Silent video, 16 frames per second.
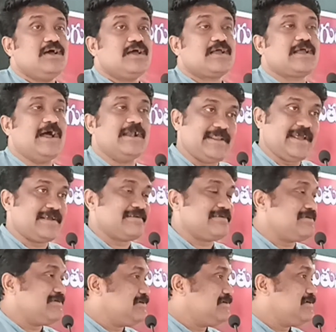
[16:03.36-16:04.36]

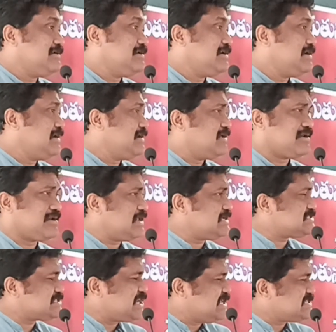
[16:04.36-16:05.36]
conduct a
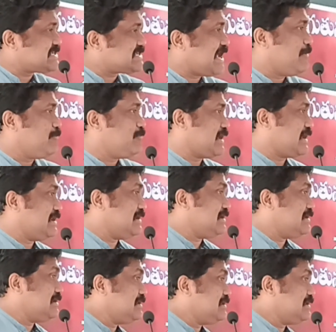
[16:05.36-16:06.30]
restless campaign